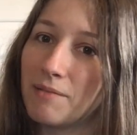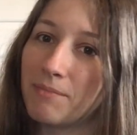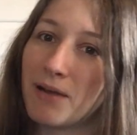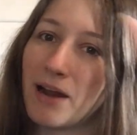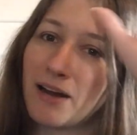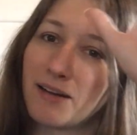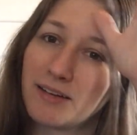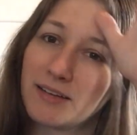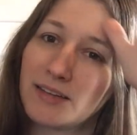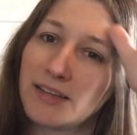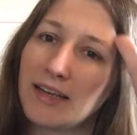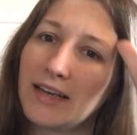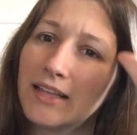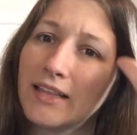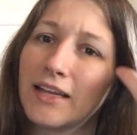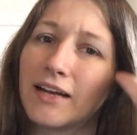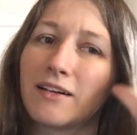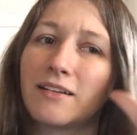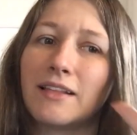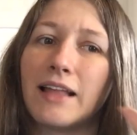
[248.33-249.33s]
apparently
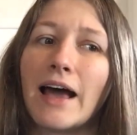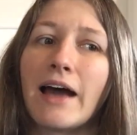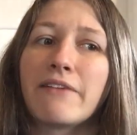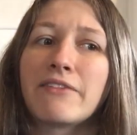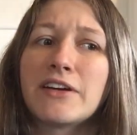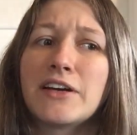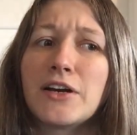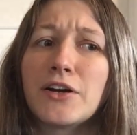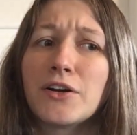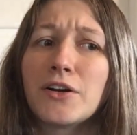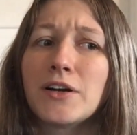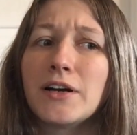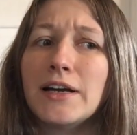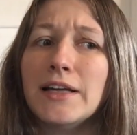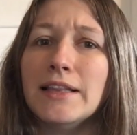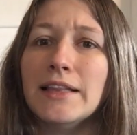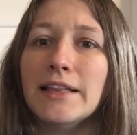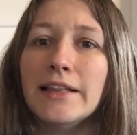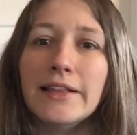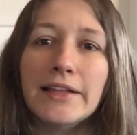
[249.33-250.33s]
their lavender
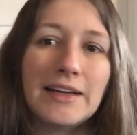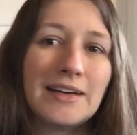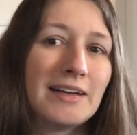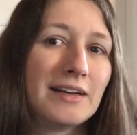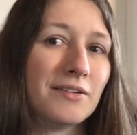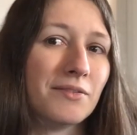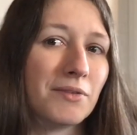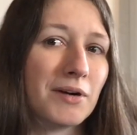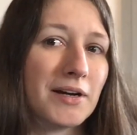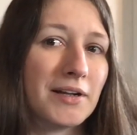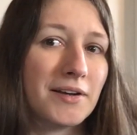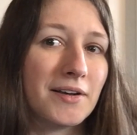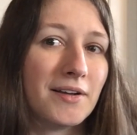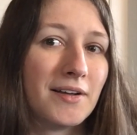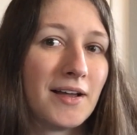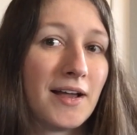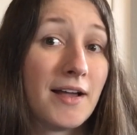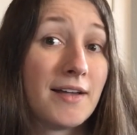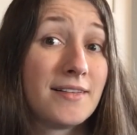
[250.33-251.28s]
and linen one